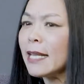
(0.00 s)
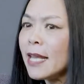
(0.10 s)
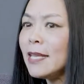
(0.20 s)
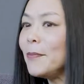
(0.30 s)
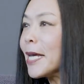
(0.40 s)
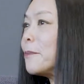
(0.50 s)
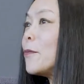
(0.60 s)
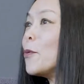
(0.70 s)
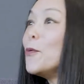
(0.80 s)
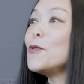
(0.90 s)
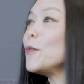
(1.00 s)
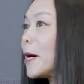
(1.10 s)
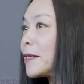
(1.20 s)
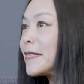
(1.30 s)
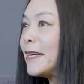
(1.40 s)
And then it became all
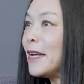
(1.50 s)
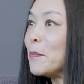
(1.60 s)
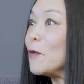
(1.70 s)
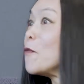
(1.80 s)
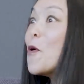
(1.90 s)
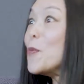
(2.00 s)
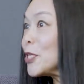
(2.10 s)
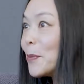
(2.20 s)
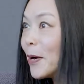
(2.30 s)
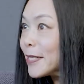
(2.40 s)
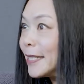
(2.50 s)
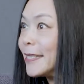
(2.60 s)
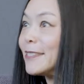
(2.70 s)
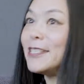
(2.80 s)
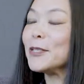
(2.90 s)
about performance
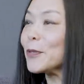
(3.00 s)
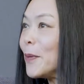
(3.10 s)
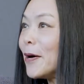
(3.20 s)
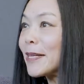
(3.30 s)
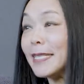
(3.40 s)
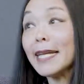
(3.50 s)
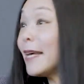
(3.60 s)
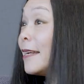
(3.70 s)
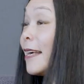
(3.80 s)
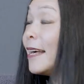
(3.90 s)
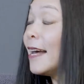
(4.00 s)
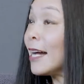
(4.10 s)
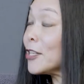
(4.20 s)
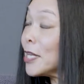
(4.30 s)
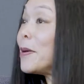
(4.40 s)
marketing and digital marketing. And I
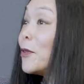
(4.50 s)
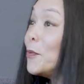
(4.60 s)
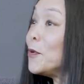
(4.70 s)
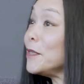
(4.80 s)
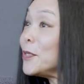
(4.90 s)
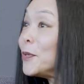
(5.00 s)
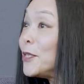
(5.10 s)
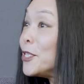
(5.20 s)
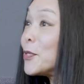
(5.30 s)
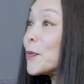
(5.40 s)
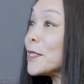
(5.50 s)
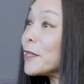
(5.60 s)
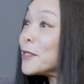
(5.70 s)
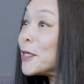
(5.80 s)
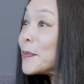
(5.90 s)
made the move into digital
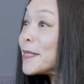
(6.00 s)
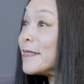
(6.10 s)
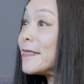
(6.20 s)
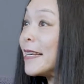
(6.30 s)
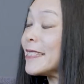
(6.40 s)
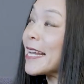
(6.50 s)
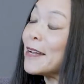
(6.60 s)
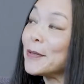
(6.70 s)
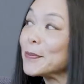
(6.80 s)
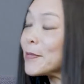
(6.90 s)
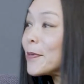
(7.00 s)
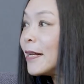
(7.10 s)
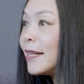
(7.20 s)
startups and scale-ups as well.